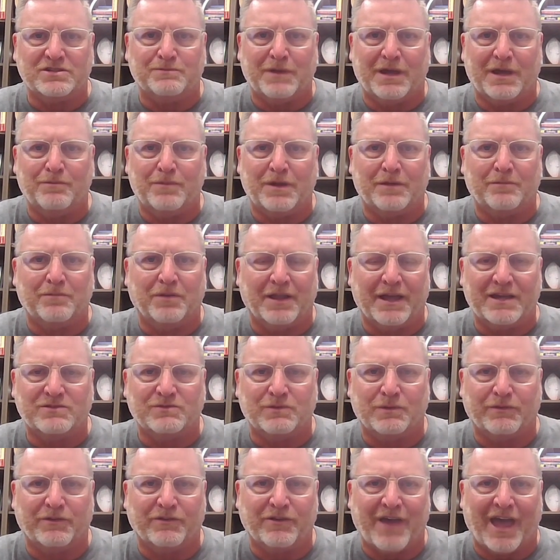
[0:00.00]
made big plays
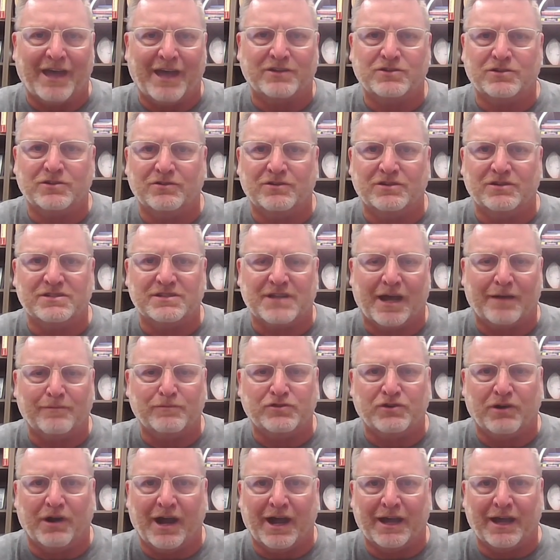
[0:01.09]
when we've had to to stop
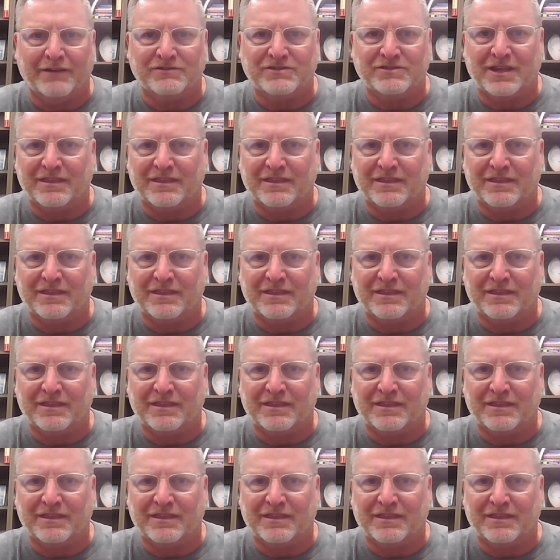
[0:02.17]
drives.